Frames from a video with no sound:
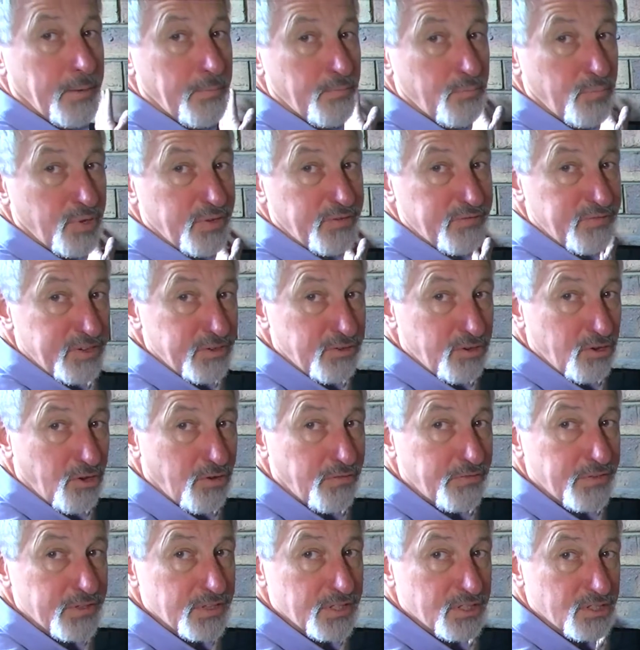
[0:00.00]
but very
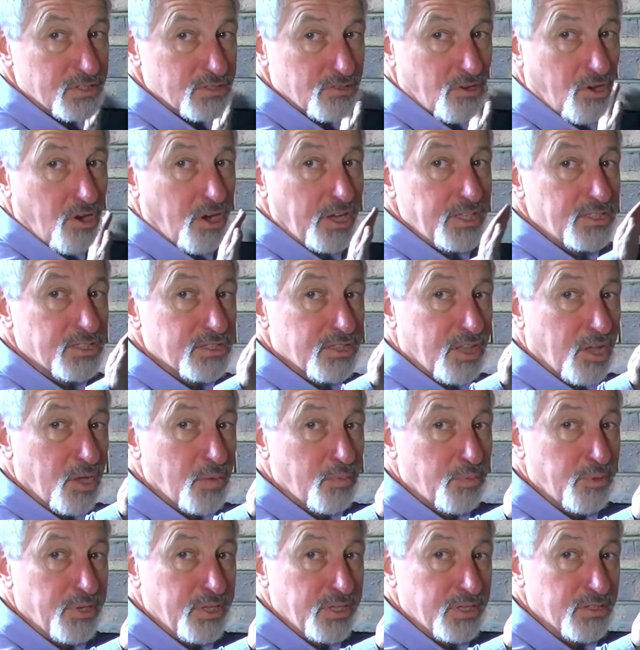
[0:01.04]
often the sides
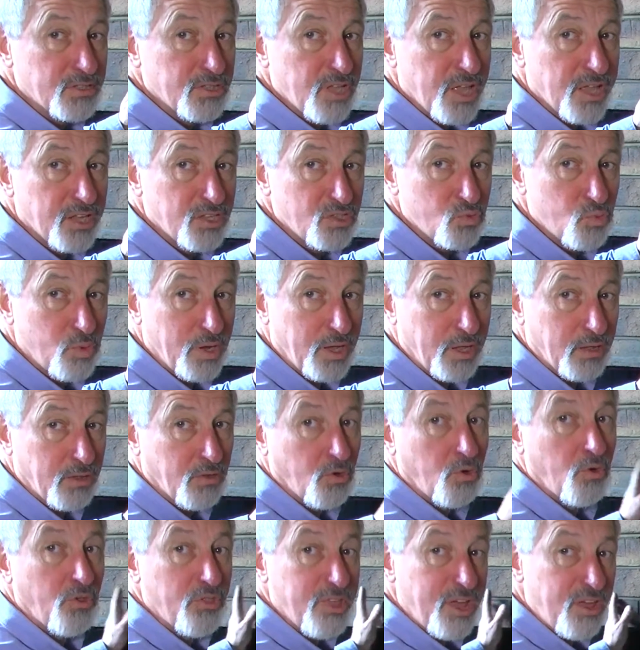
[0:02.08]
slope in as well,
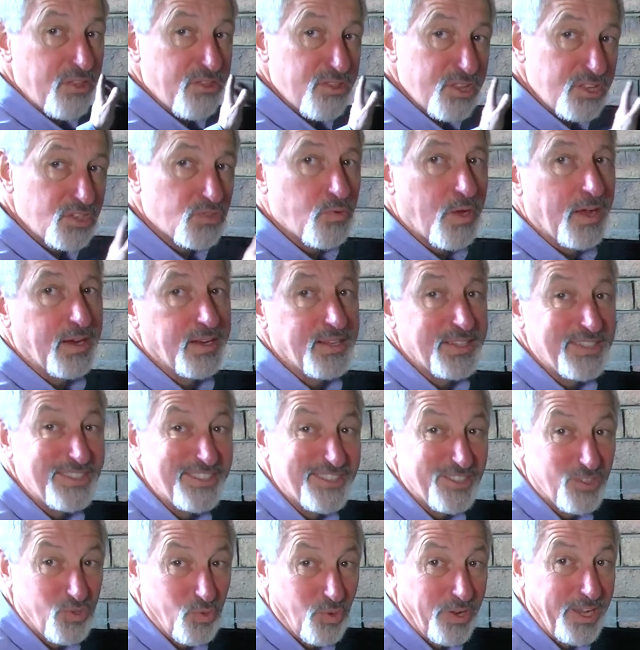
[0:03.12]
although this one is
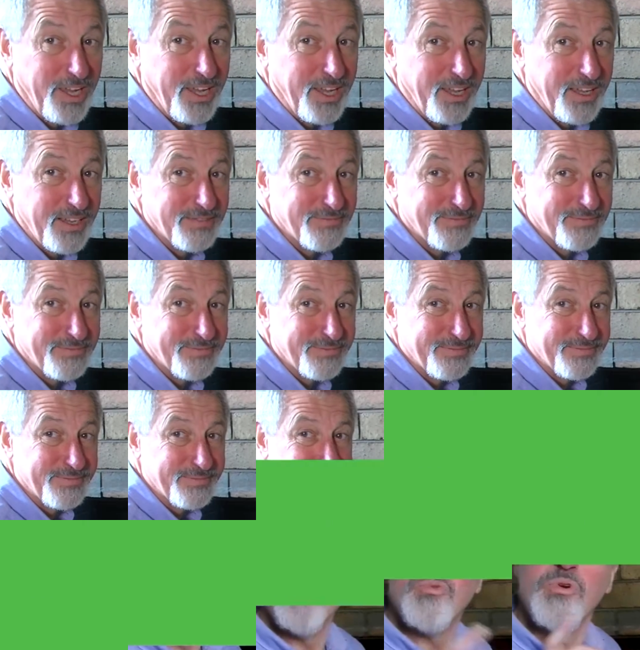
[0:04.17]
square.
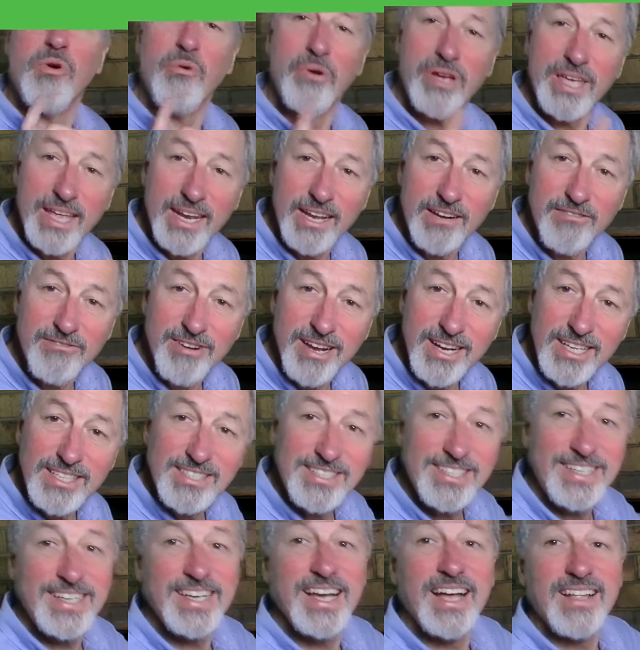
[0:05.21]
Well, we're getting ready
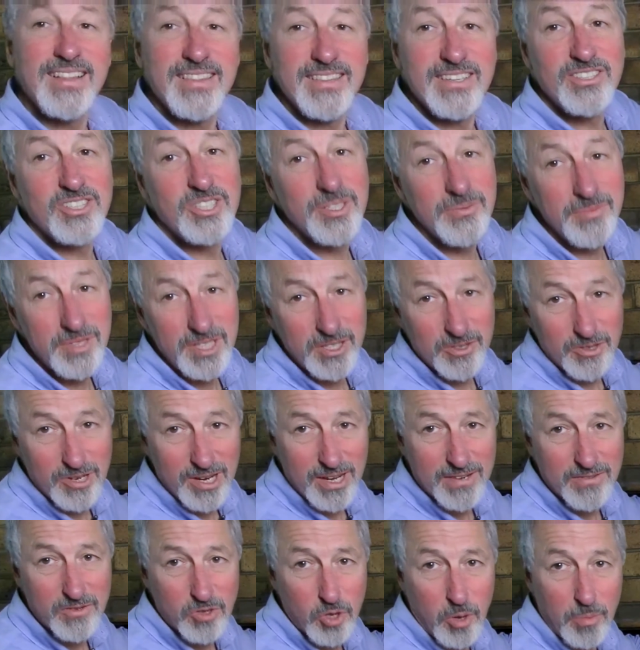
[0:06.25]
to cut the Chimney
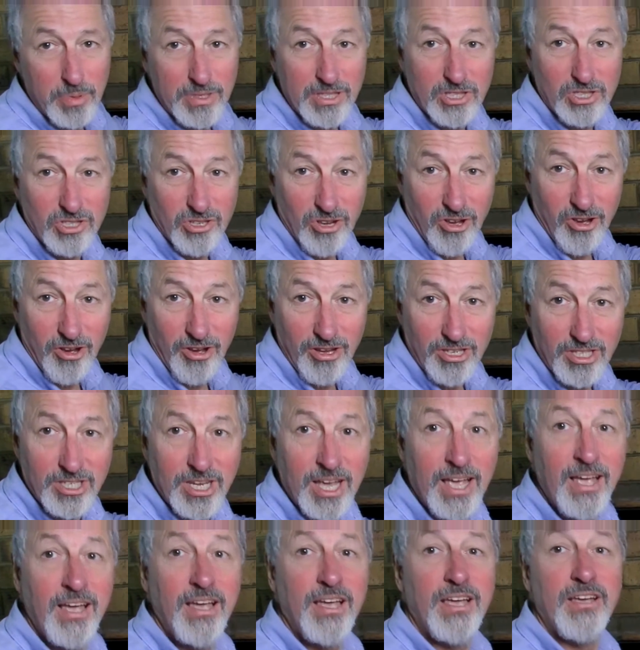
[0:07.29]
Draught Stopper to size.
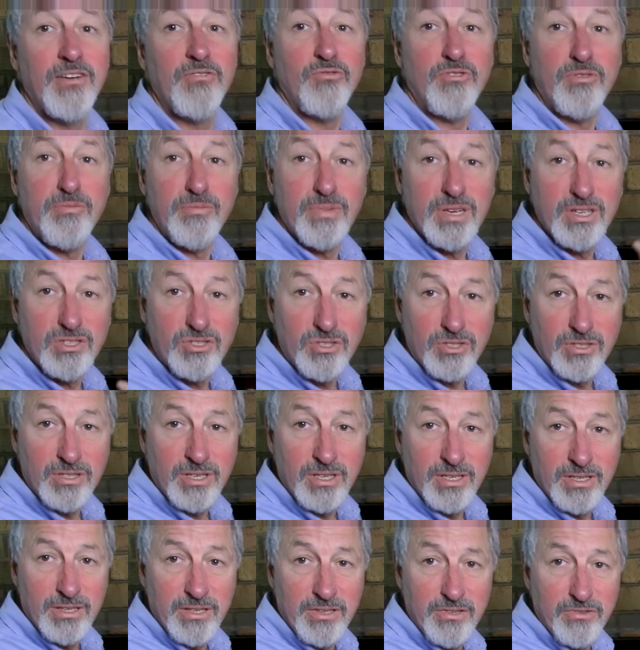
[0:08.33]
We measured
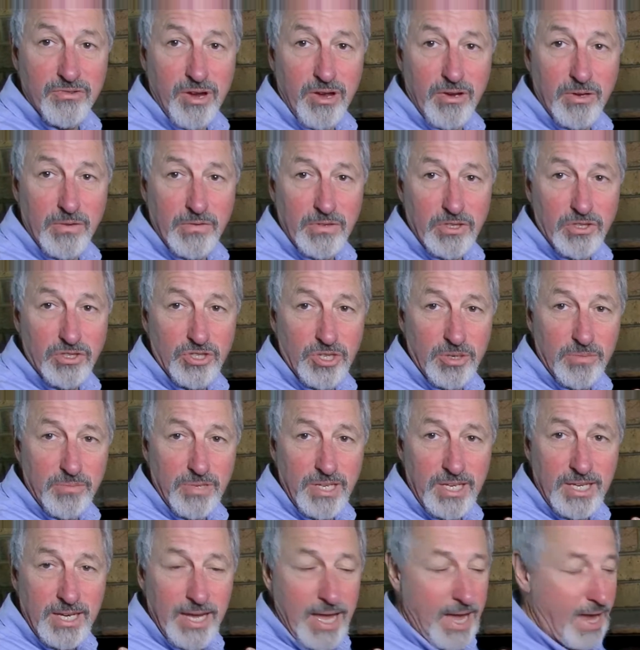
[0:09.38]
the throat of the
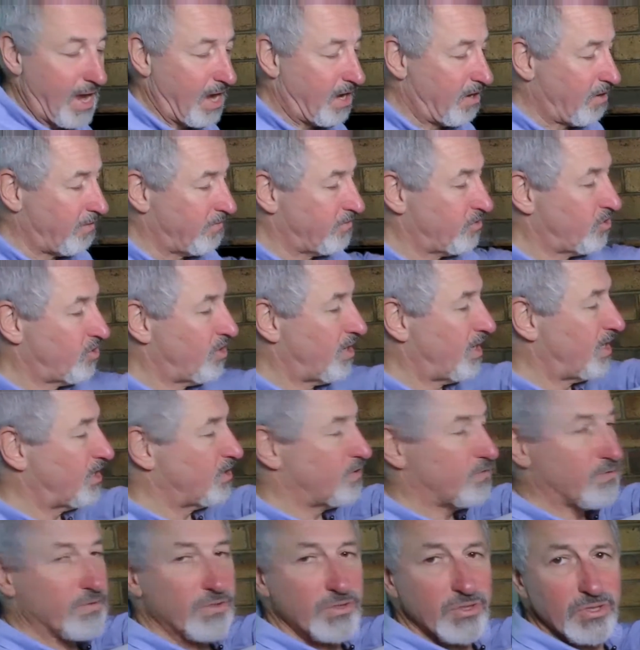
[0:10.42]
chimney and I've
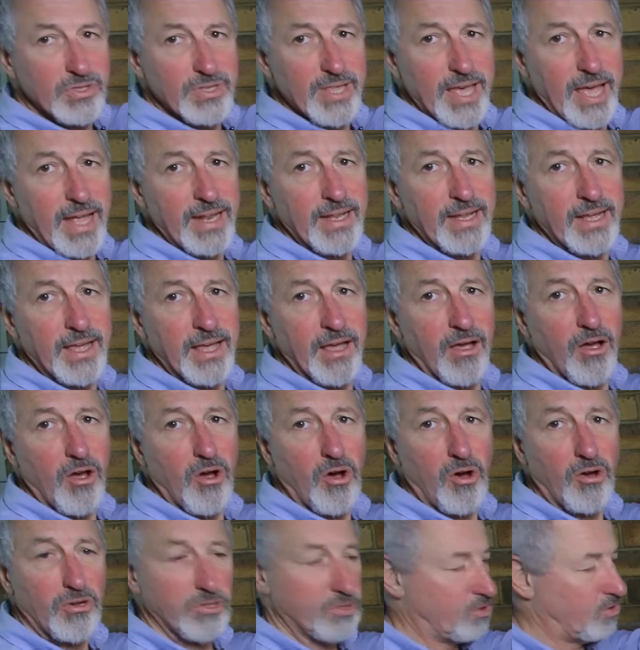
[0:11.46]
transferred that
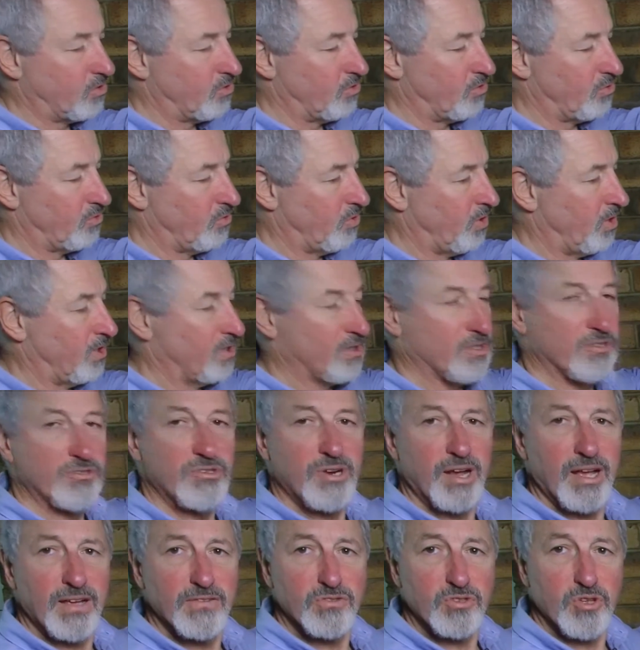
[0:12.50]
onto the
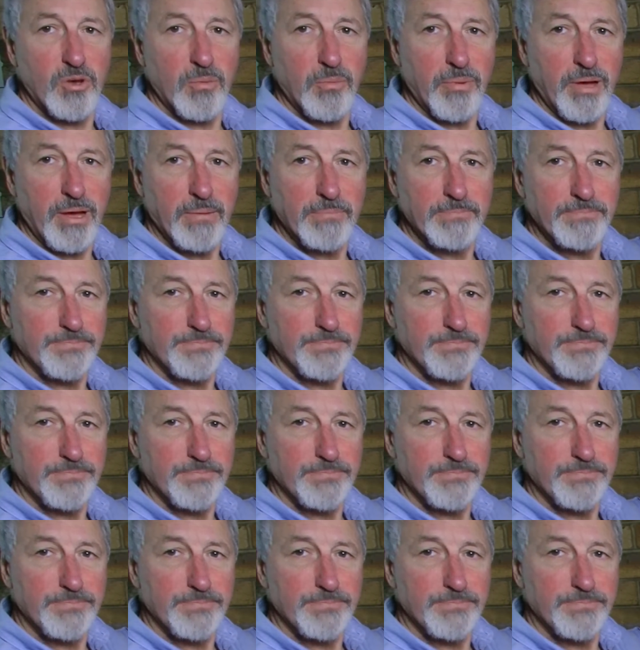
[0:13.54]
draft stopper.